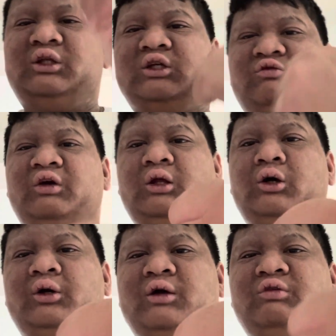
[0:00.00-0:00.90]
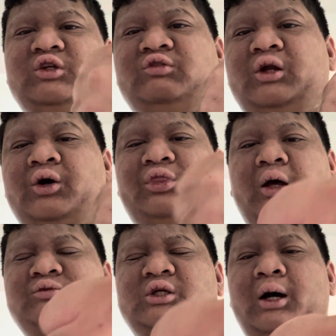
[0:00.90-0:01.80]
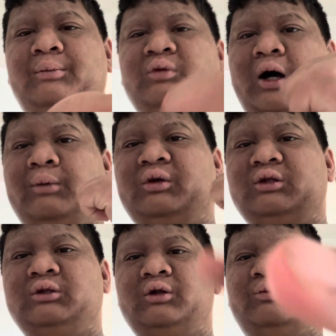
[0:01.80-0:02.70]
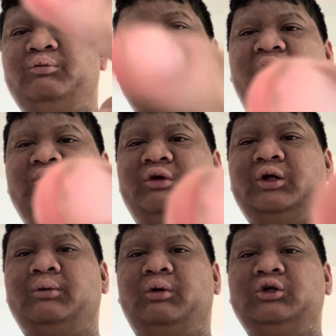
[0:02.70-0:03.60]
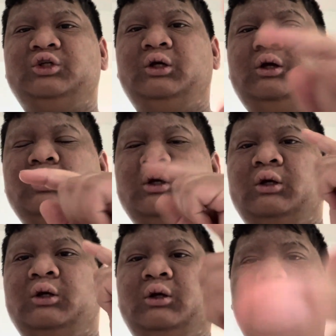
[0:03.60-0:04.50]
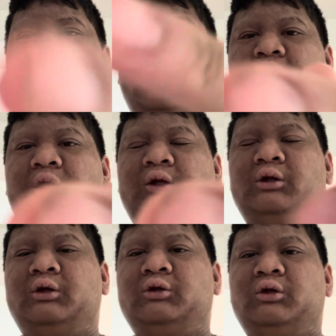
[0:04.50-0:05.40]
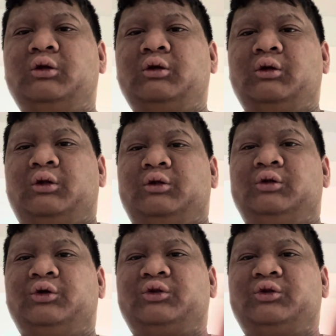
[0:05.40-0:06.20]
this video, give this video a thumbs up, comment the favorite emoji, and you'll